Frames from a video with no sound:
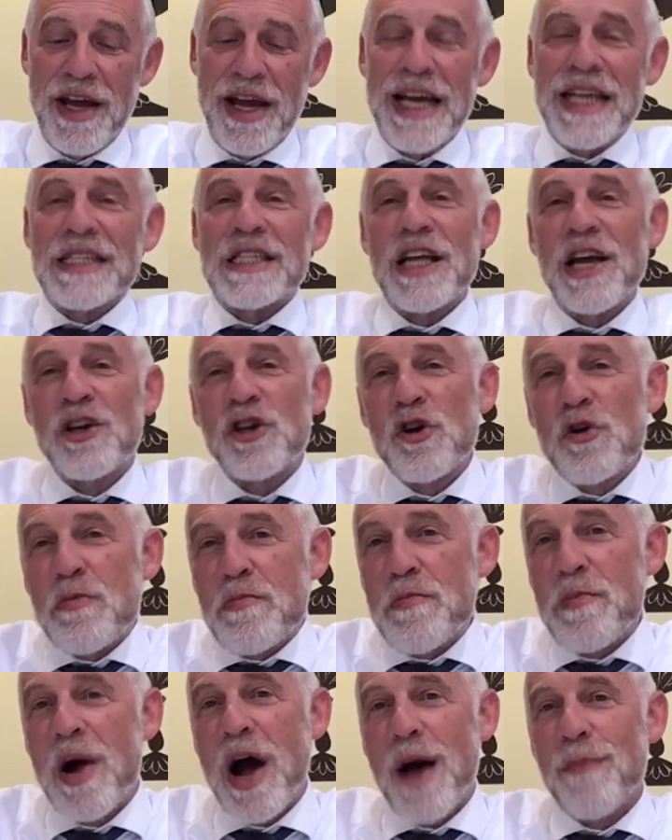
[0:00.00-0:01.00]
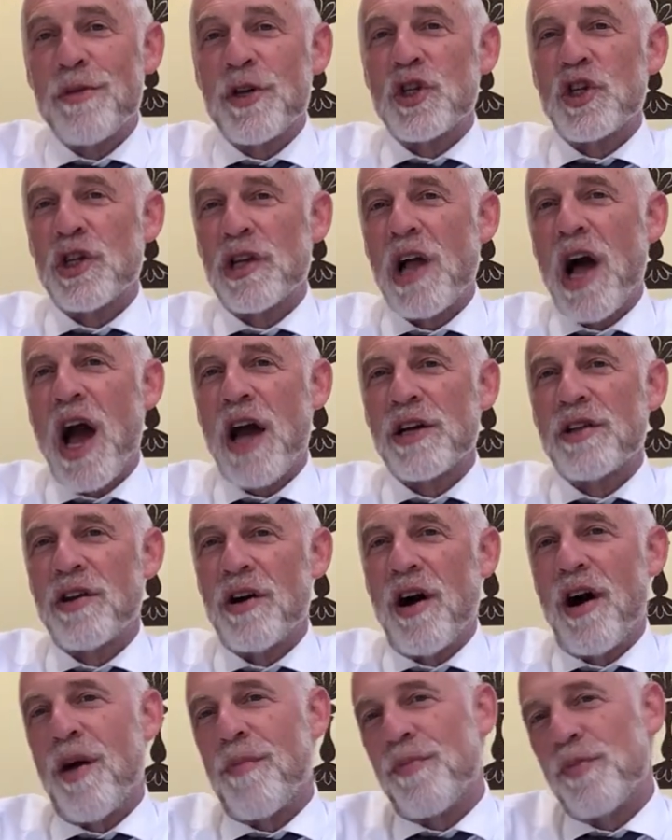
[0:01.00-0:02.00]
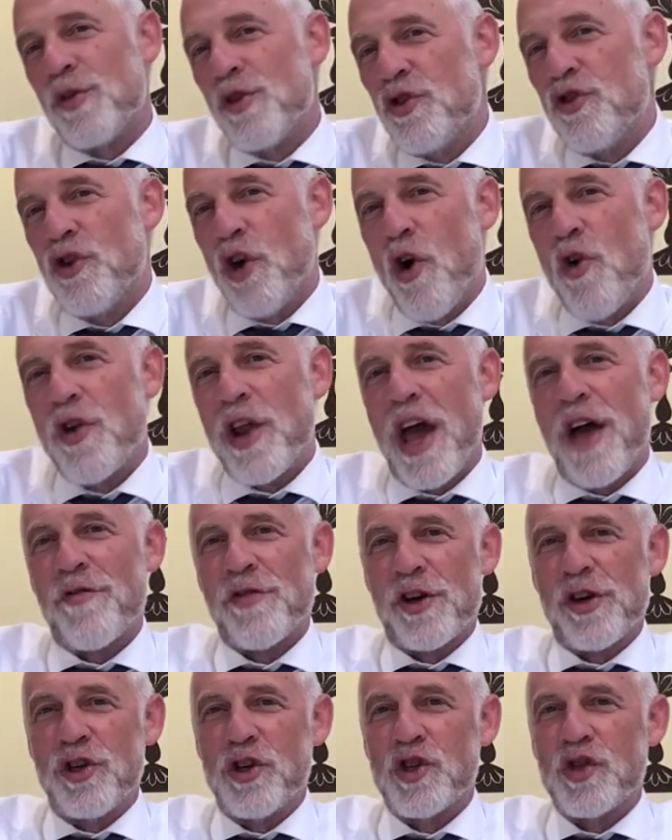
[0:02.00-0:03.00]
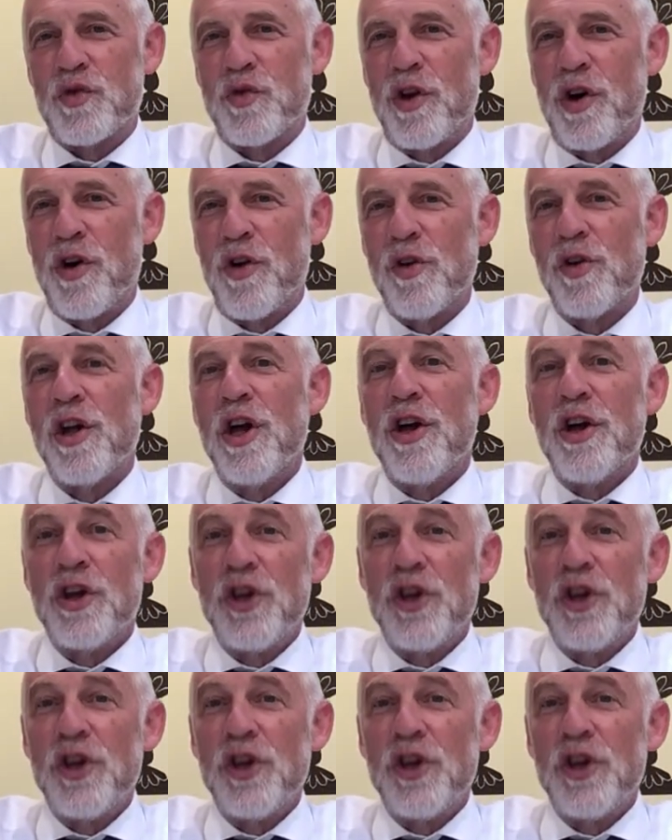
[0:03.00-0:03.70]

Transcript: It's like your mom is locked up. You don't have control.